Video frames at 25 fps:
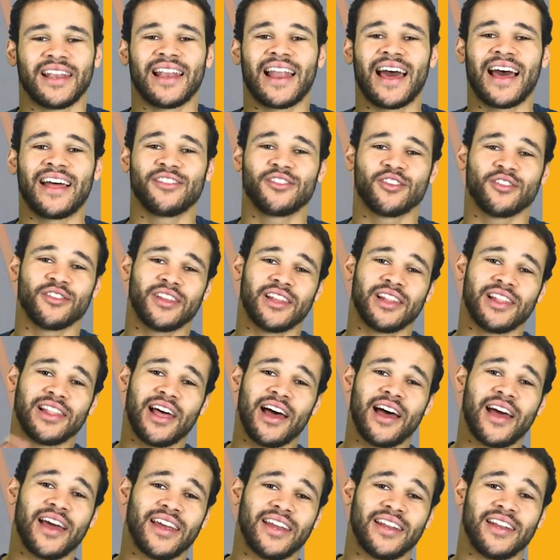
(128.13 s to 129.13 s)
and land on the
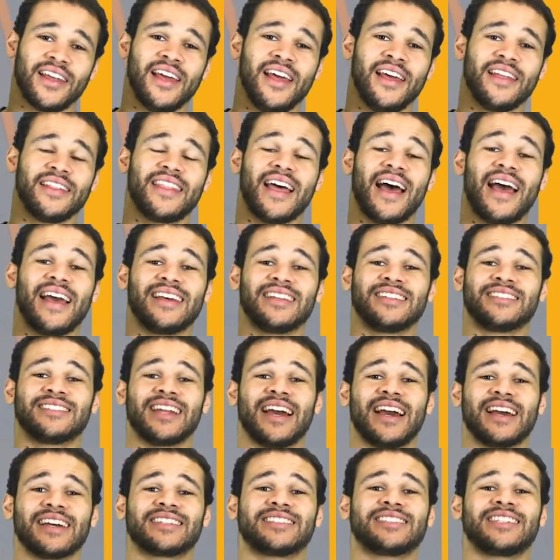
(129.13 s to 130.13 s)
line, that
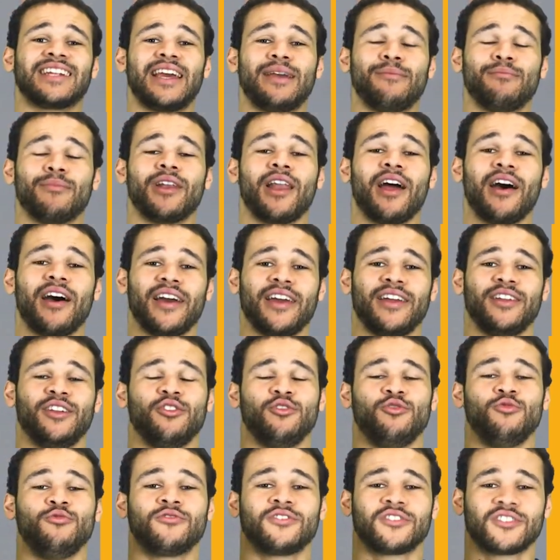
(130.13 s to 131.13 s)
exact same
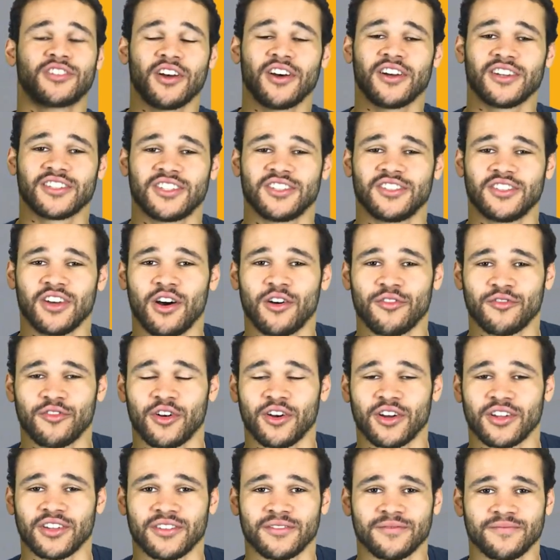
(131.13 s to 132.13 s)
line you started off
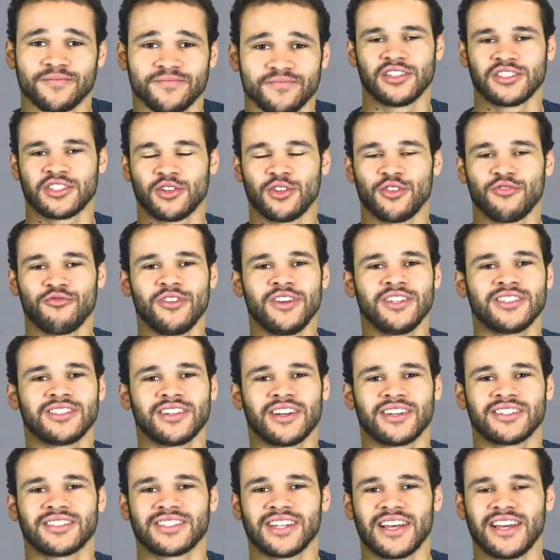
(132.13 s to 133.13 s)
on. So the
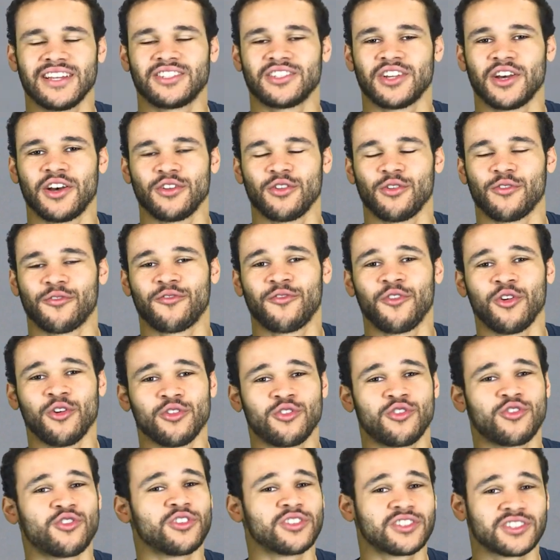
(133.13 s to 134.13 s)
reason I say turn your
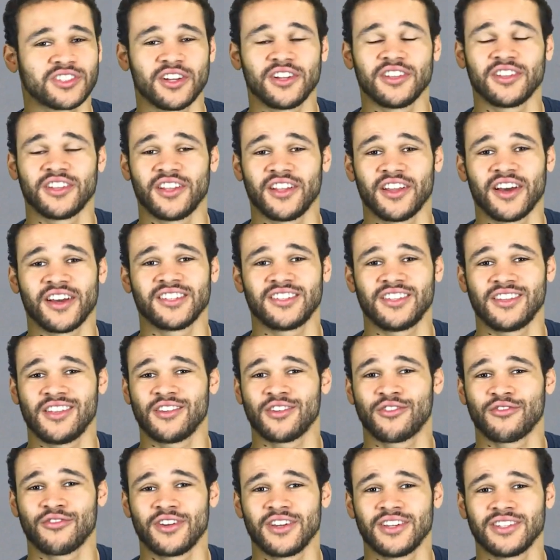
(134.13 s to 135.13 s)
foot just under 90
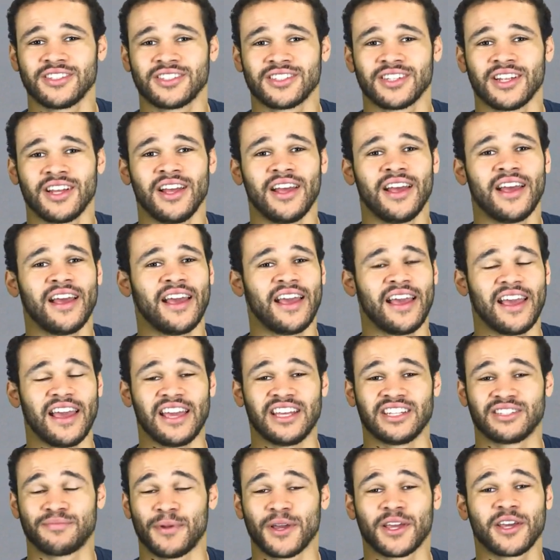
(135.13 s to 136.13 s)
degrees
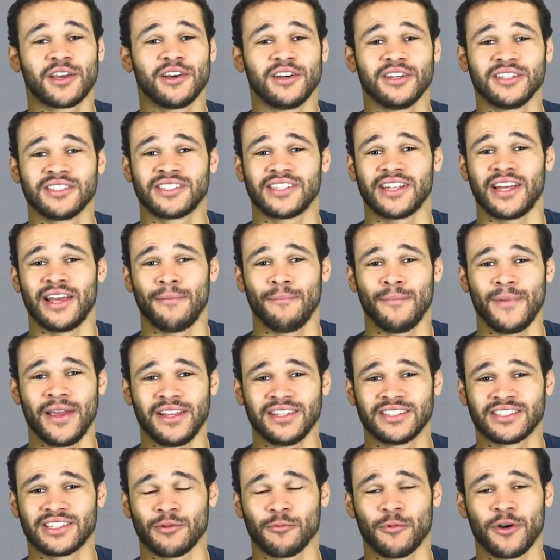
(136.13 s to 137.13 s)
is because it
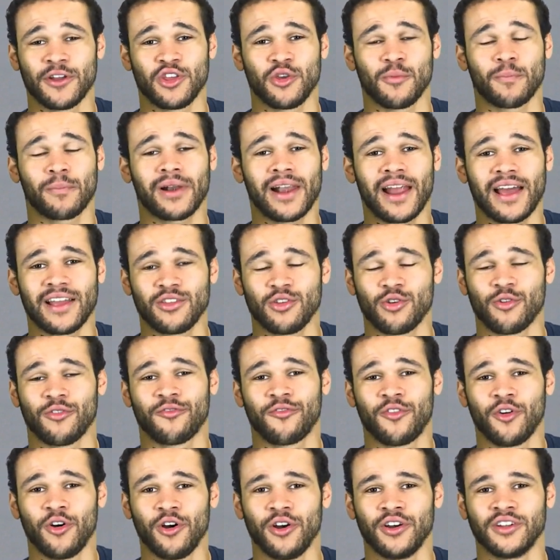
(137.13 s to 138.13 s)
means that when you plant your
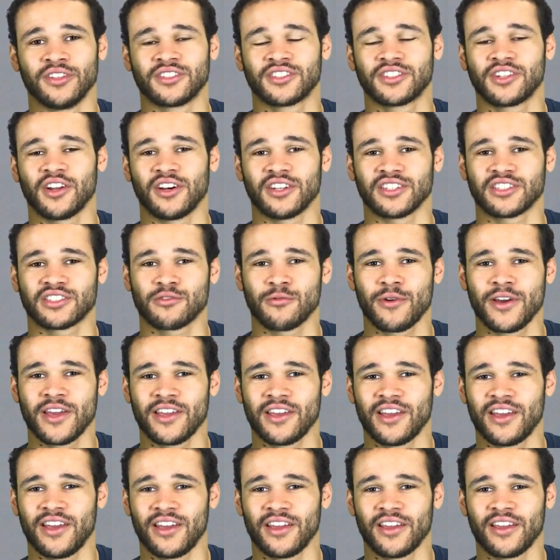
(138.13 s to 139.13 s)
foot and start
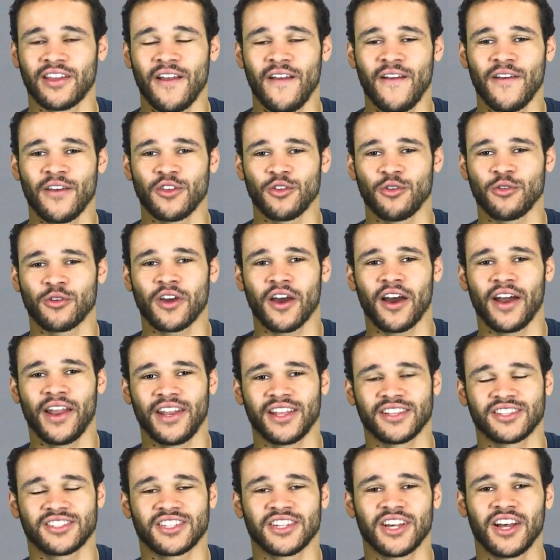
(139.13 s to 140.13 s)
swinging, you
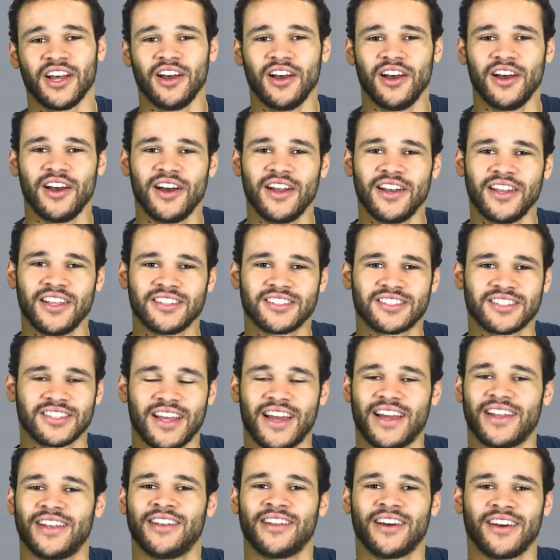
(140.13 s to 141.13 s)
kind of turn into
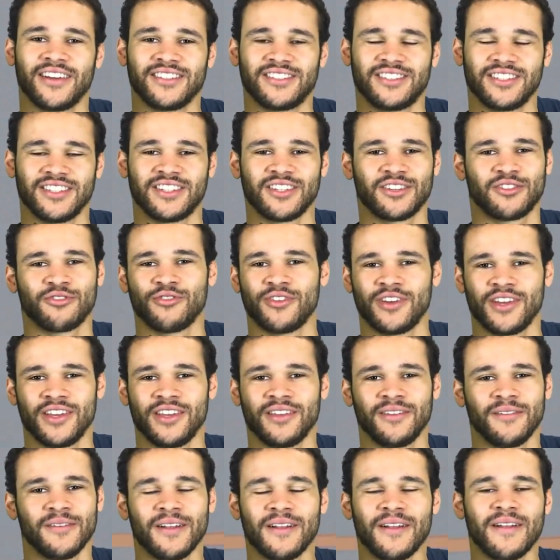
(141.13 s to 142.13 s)
that
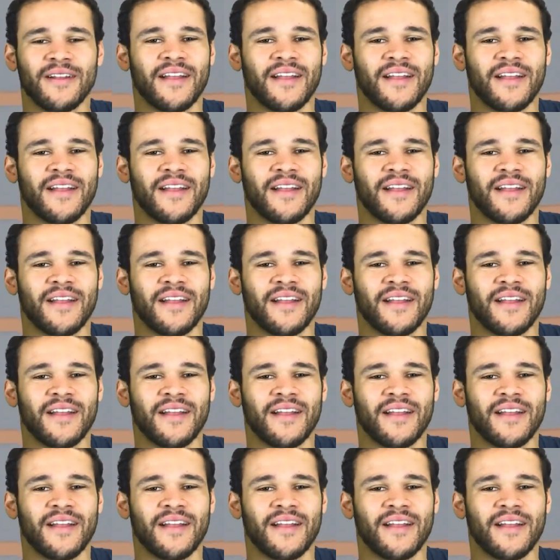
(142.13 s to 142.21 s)
90-degree